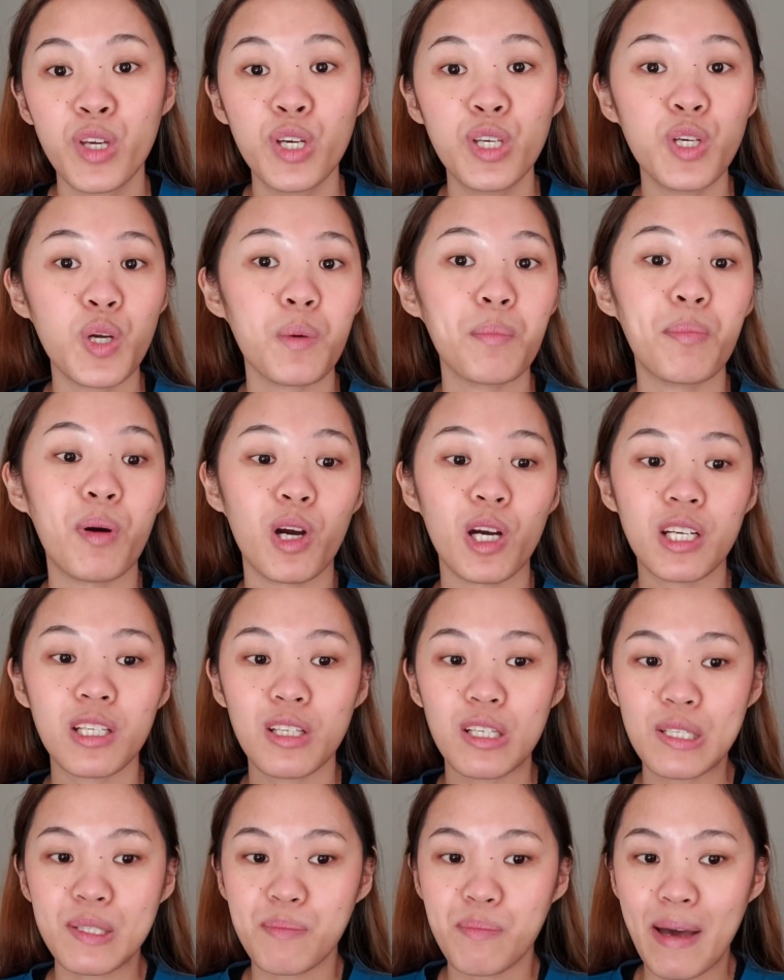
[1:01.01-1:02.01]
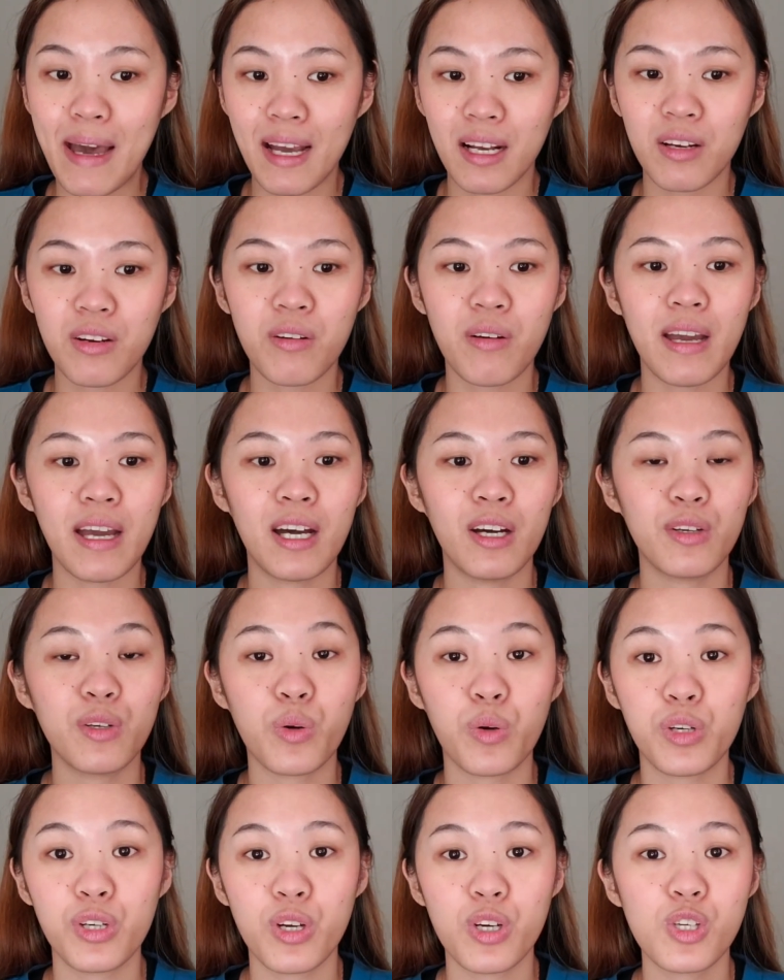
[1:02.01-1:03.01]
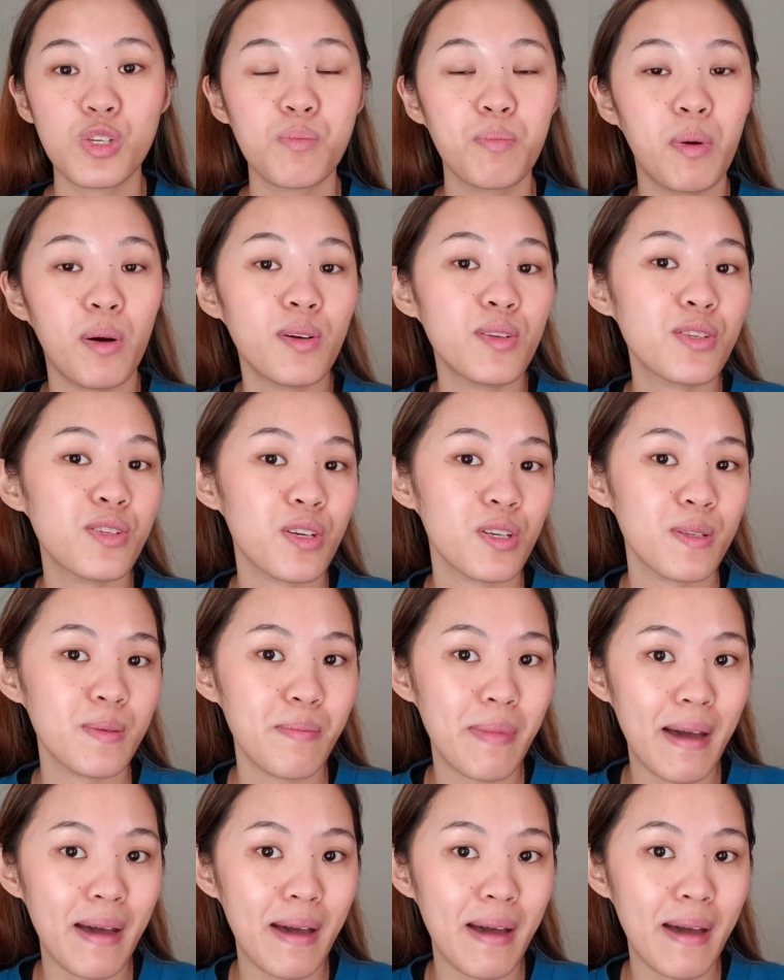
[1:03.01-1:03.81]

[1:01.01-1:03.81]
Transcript: your partner's background or your sponsor's